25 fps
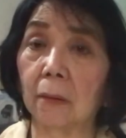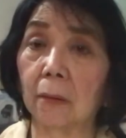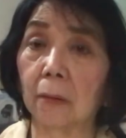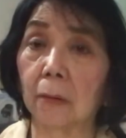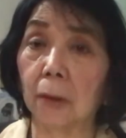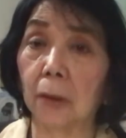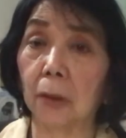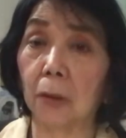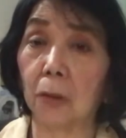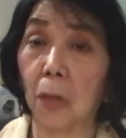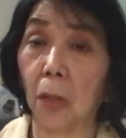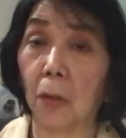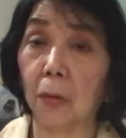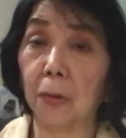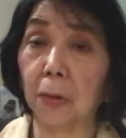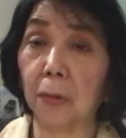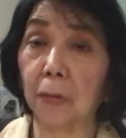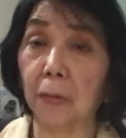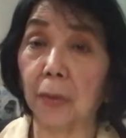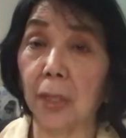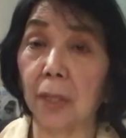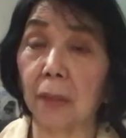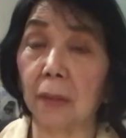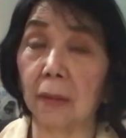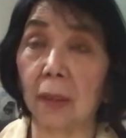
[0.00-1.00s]
the doctor
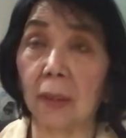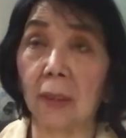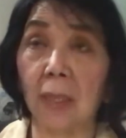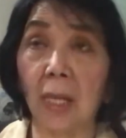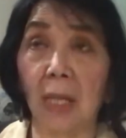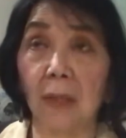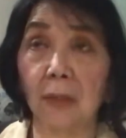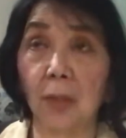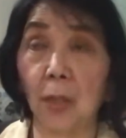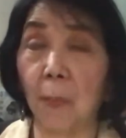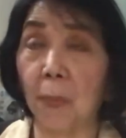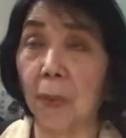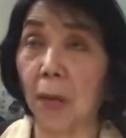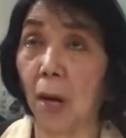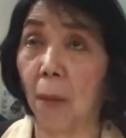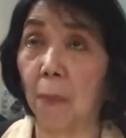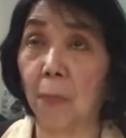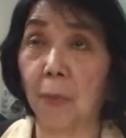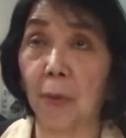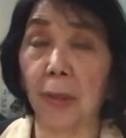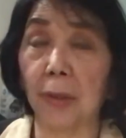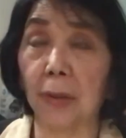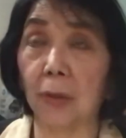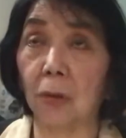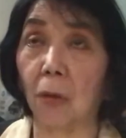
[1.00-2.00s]
thinks that he has to be
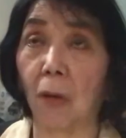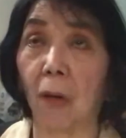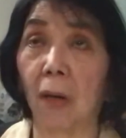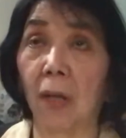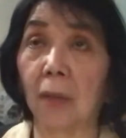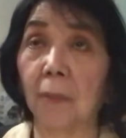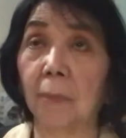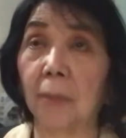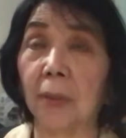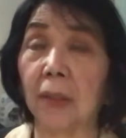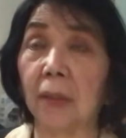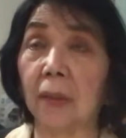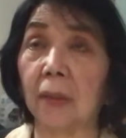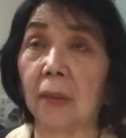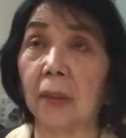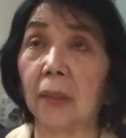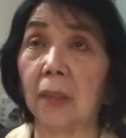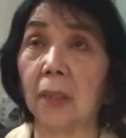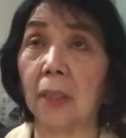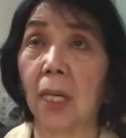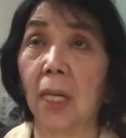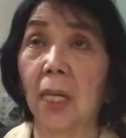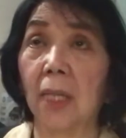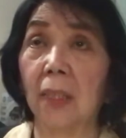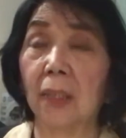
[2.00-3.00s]
operated on because
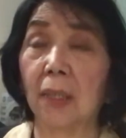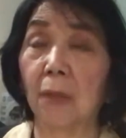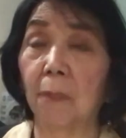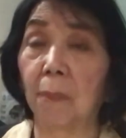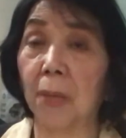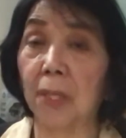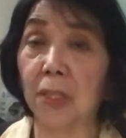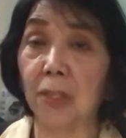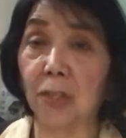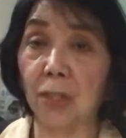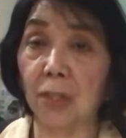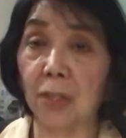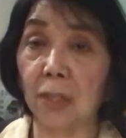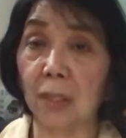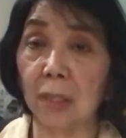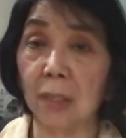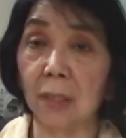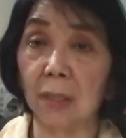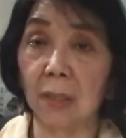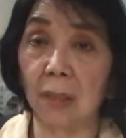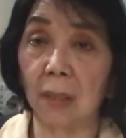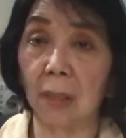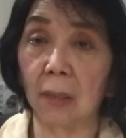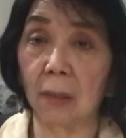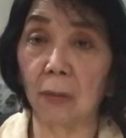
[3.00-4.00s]
the patient
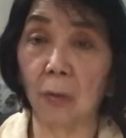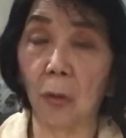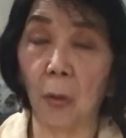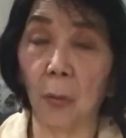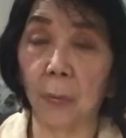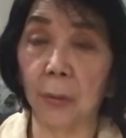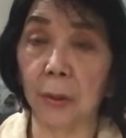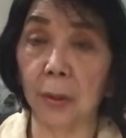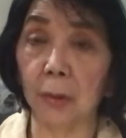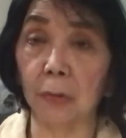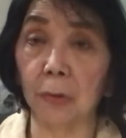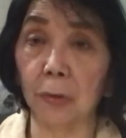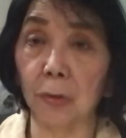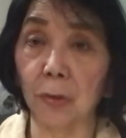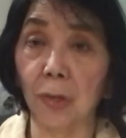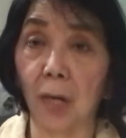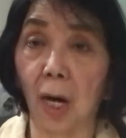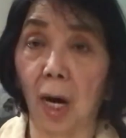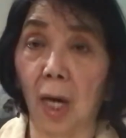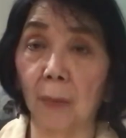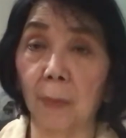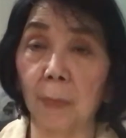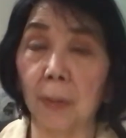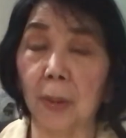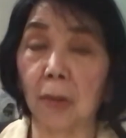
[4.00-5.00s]
is going to
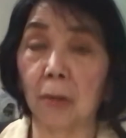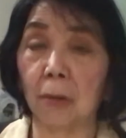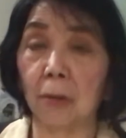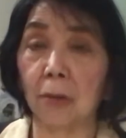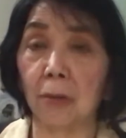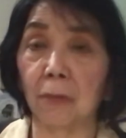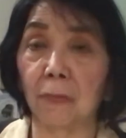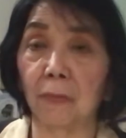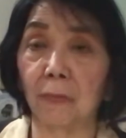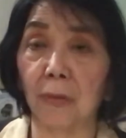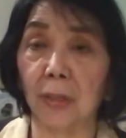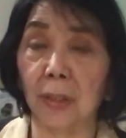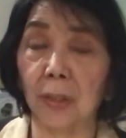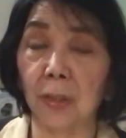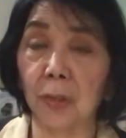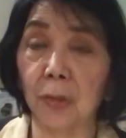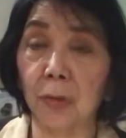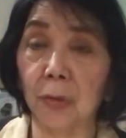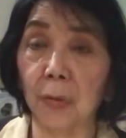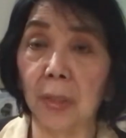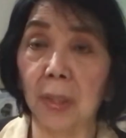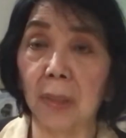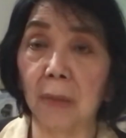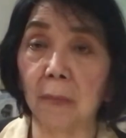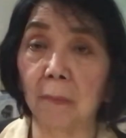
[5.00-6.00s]
shock because of
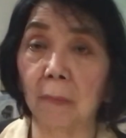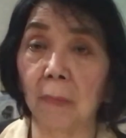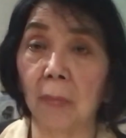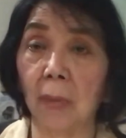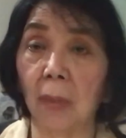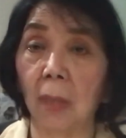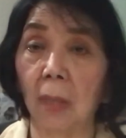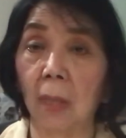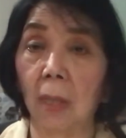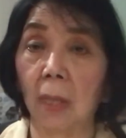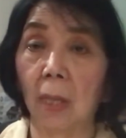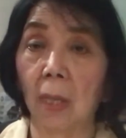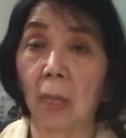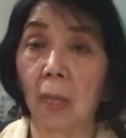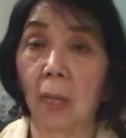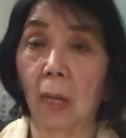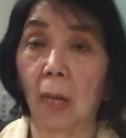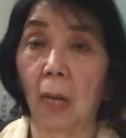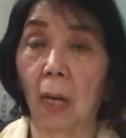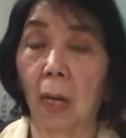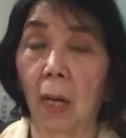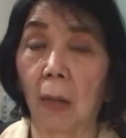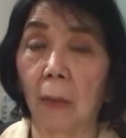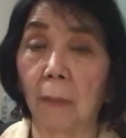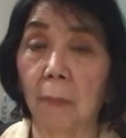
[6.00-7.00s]
extreme
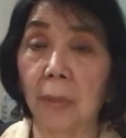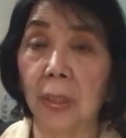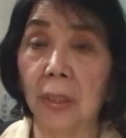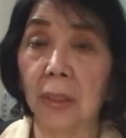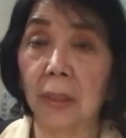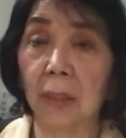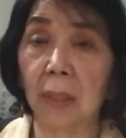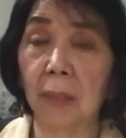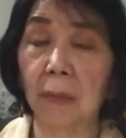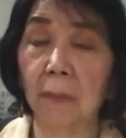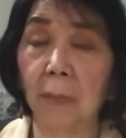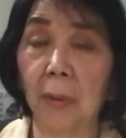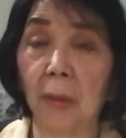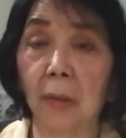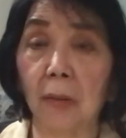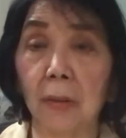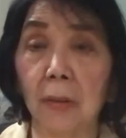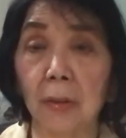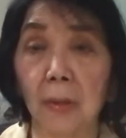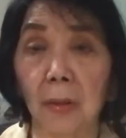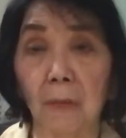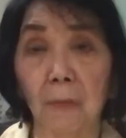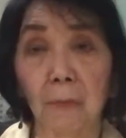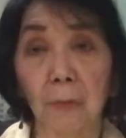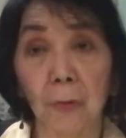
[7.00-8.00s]
bleeding
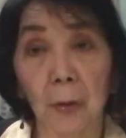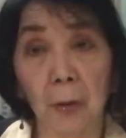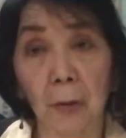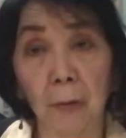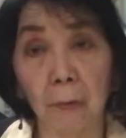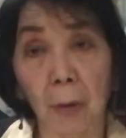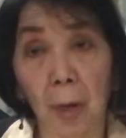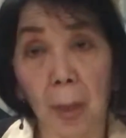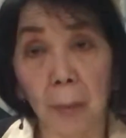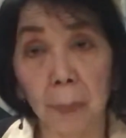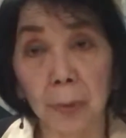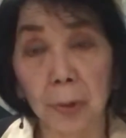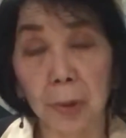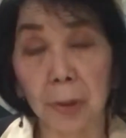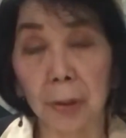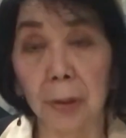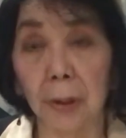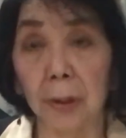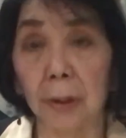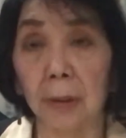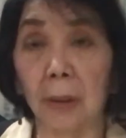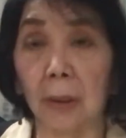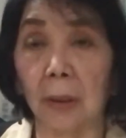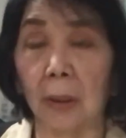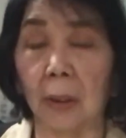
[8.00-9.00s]
because of a
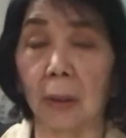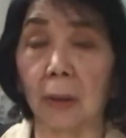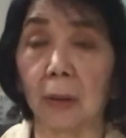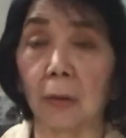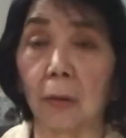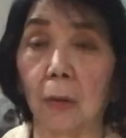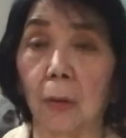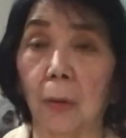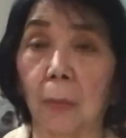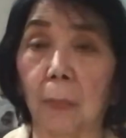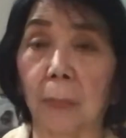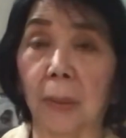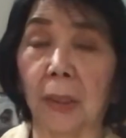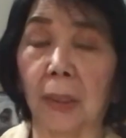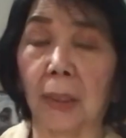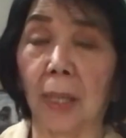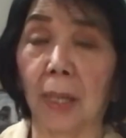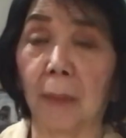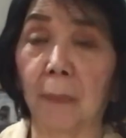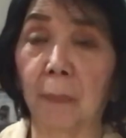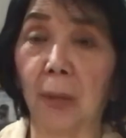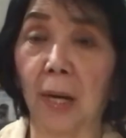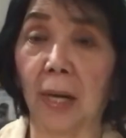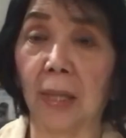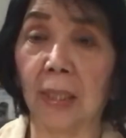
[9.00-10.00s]
ruptured ectopic
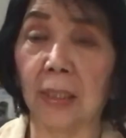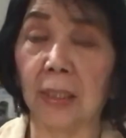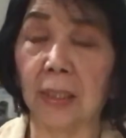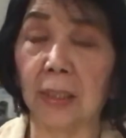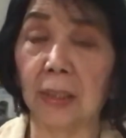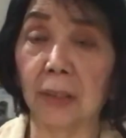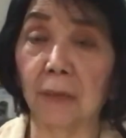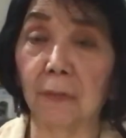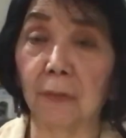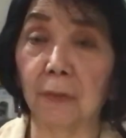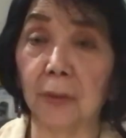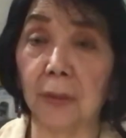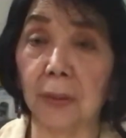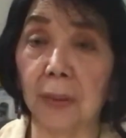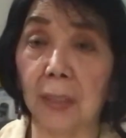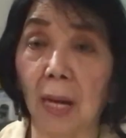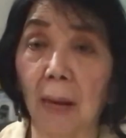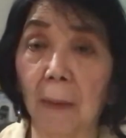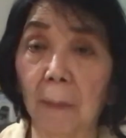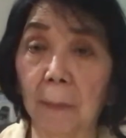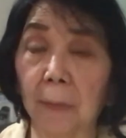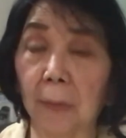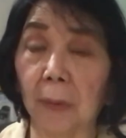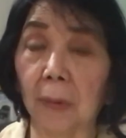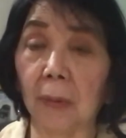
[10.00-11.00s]
pregnancy, for
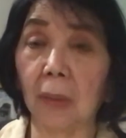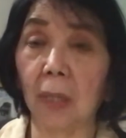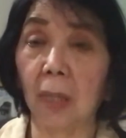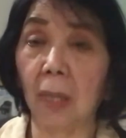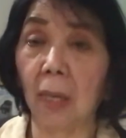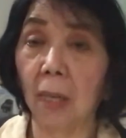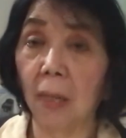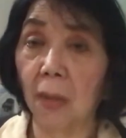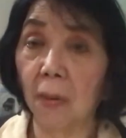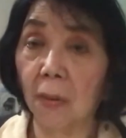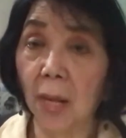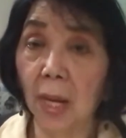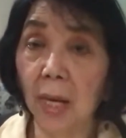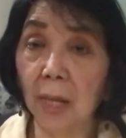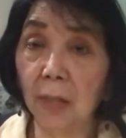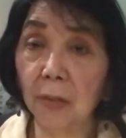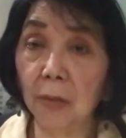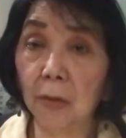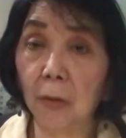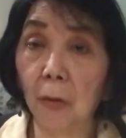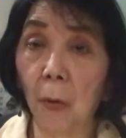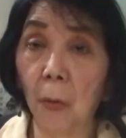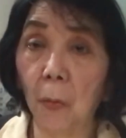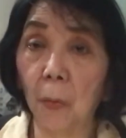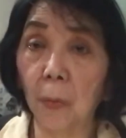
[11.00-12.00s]
example, then you
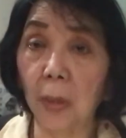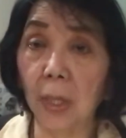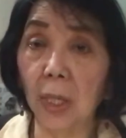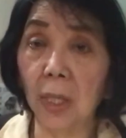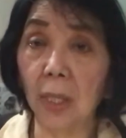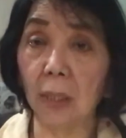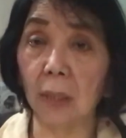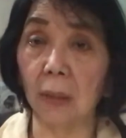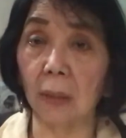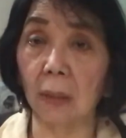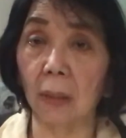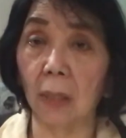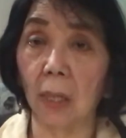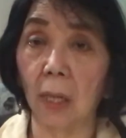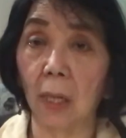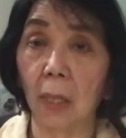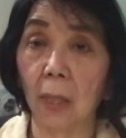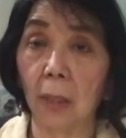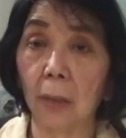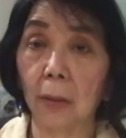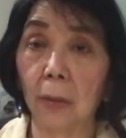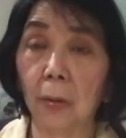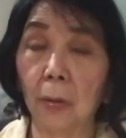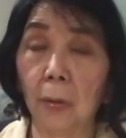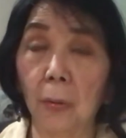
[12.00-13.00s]
go in.
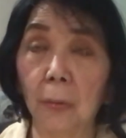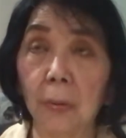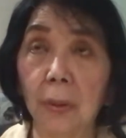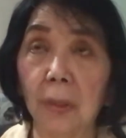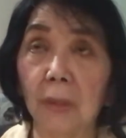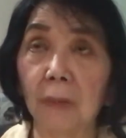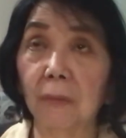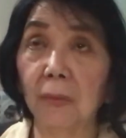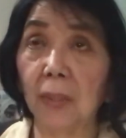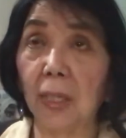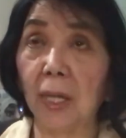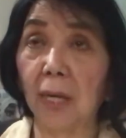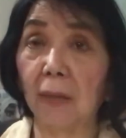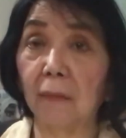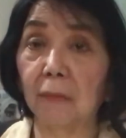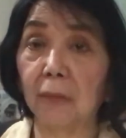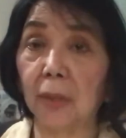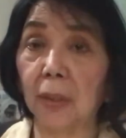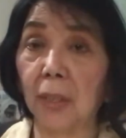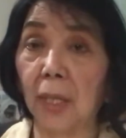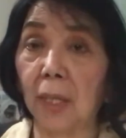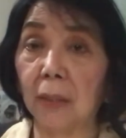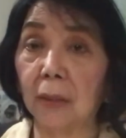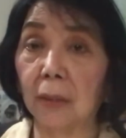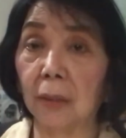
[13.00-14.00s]
You don't even have to
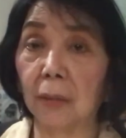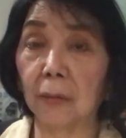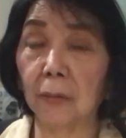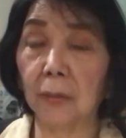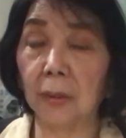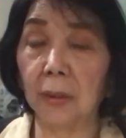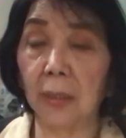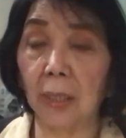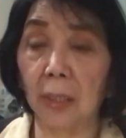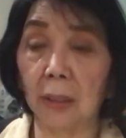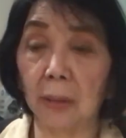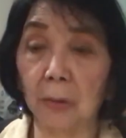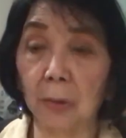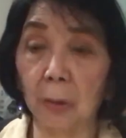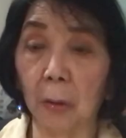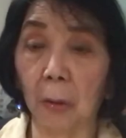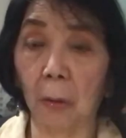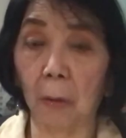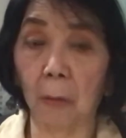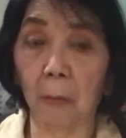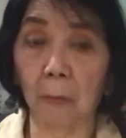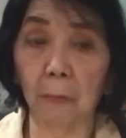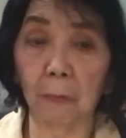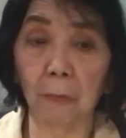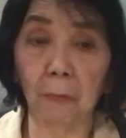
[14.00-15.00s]
get the consent
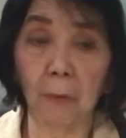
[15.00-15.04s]
of